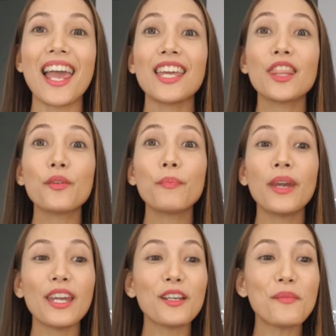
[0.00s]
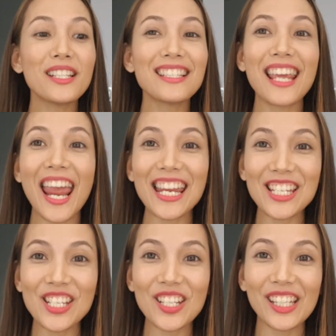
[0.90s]
And the
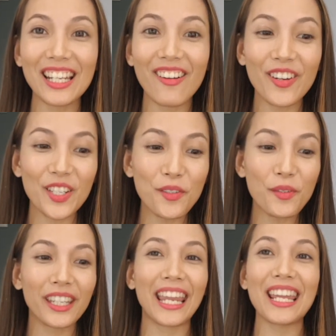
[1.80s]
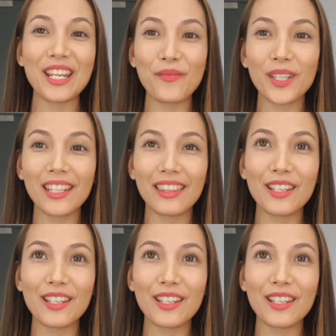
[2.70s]
pigmentation, are you kidding me?